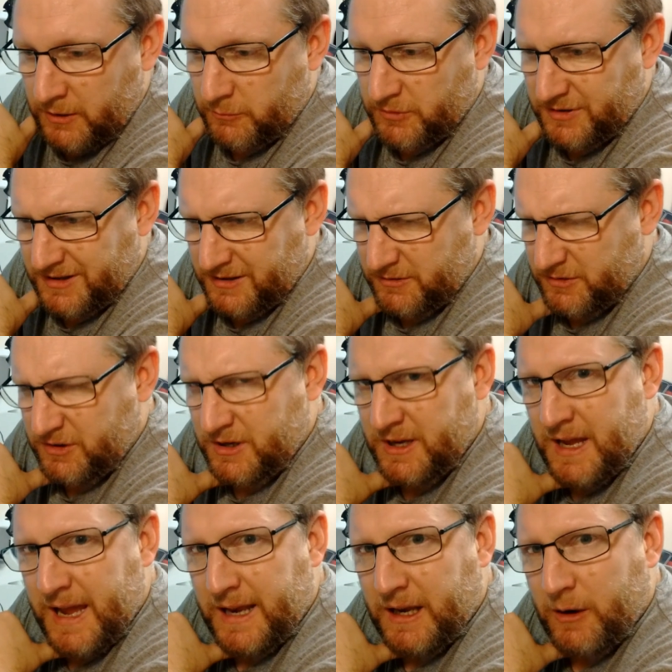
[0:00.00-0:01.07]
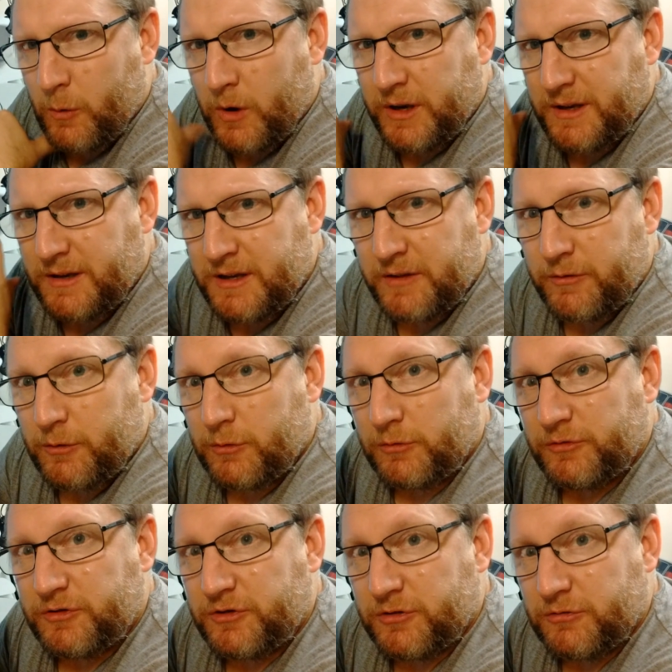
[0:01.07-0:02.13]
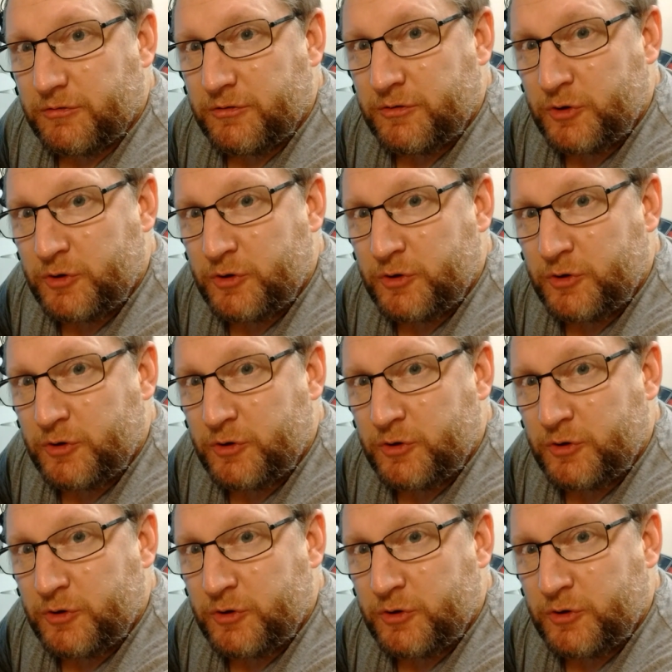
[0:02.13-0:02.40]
it's getting quite difficult to